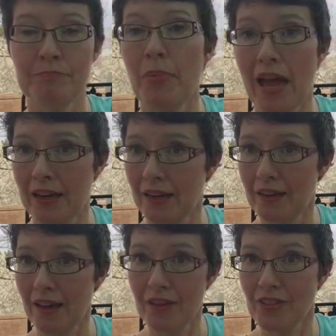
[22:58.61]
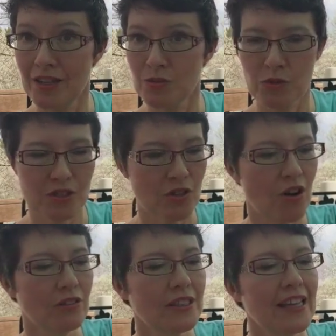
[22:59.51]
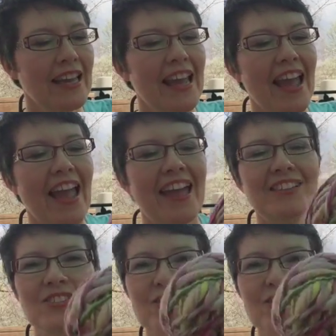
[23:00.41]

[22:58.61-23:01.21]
batting, I think is what it's called. And